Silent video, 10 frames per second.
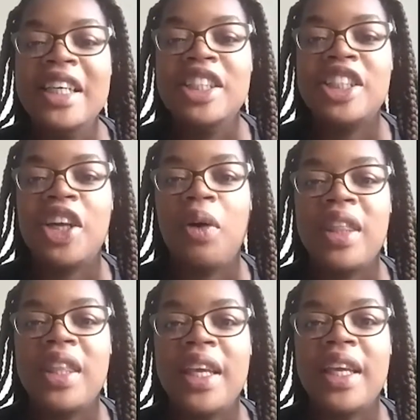So I
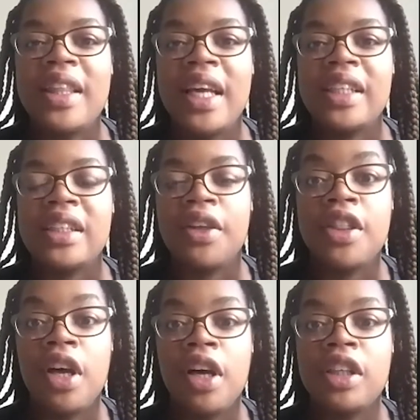think there's a
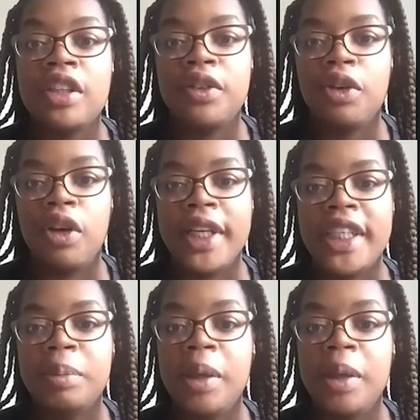thirst for knowledge.